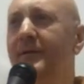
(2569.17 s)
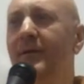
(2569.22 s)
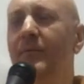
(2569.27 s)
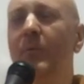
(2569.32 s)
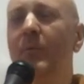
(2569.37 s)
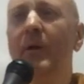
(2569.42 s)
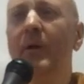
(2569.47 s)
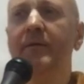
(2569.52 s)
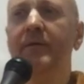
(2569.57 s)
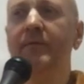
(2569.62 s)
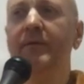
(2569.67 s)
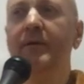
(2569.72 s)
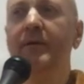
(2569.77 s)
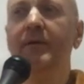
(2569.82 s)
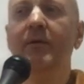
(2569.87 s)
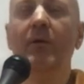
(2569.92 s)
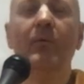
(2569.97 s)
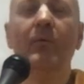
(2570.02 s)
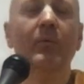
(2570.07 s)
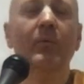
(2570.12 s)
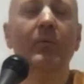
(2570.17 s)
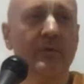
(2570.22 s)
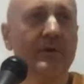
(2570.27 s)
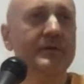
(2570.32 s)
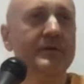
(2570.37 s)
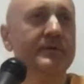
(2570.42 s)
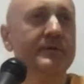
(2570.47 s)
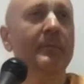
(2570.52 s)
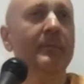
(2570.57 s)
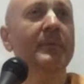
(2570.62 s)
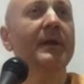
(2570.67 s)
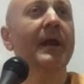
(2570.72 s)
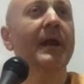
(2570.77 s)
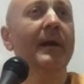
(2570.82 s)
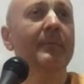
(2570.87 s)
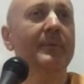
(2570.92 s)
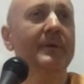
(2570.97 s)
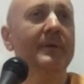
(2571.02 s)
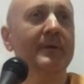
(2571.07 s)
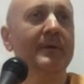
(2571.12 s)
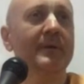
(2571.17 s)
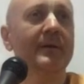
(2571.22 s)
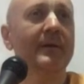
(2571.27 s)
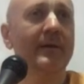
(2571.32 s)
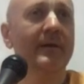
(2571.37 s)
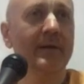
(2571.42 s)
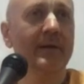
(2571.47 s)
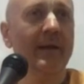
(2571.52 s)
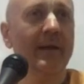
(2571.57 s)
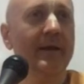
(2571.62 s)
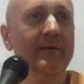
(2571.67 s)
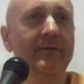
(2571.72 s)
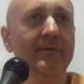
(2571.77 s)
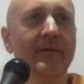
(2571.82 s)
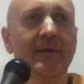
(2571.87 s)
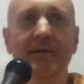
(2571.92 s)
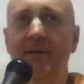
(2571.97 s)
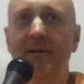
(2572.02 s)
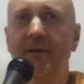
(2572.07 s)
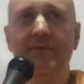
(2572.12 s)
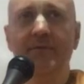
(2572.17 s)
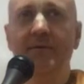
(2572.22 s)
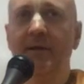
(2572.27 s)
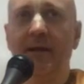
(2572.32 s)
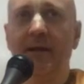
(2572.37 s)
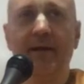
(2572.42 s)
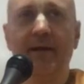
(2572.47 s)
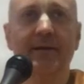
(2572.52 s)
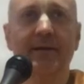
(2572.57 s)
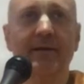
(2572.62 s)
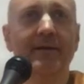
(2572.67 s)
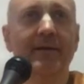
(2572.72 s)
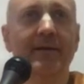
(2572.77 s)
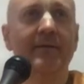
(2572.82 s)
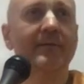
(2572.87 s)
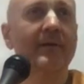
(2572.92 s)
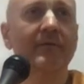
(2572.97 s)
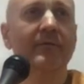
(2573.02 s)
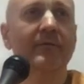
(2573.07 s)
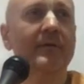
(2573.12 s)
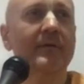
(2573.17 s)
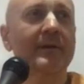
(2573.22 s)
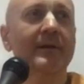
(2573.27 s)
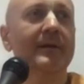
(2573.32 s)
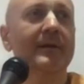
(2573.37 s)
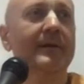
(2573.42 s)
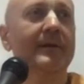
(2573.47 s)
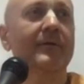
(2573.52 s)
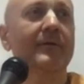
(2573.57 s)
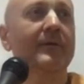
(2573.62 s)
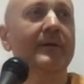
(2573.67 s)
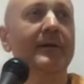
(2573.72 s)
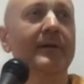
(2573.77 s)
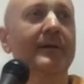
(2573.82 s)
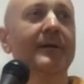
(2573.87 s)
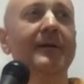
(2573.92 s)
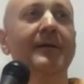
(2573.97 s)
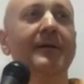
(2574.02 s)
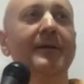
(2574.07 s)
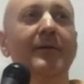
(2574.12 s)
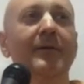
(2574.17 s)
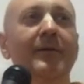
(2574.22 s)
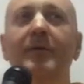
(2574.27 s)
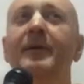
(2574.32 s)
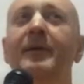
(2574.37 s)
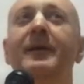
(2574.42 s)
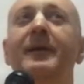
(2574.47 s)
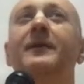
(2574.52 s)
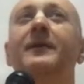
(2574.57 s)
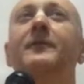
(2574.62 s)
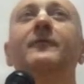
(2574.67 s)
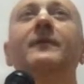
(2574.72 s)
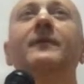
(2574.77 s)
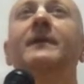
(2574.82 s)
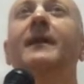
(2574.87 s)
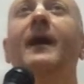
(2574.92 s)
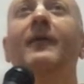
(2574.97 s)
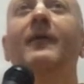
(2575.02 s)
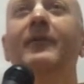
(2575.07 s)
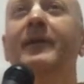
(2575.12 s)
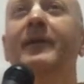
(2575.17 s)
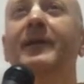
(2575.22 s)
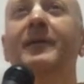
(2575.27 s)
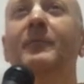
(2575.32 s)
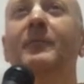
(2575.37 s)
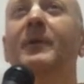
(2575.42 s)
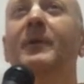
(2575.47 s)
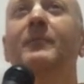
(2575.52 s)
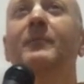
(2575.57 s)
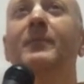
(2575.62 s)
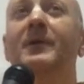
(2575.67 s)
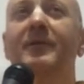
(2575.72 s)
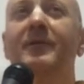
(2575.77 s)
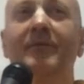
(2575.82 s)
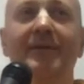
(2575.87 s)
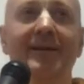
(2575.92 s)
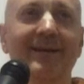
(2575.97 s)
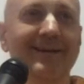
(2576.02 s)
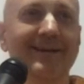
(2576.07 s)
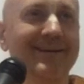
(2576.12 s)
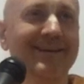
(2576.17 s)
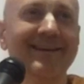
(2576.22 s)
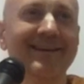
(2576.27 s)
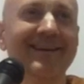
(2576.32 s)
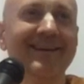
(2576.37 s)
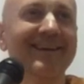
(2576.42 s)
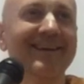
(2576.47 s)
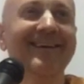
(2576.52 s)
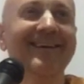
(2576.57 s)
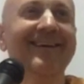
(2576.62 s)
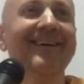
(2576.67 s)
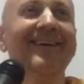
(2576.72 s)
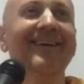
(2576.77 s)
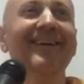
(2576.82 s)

What is, you know, would Krishna be happy? He likes it, he doesn't like it. That's definitely not there. You don't hear in Vrindavan anybody burns anything, you know,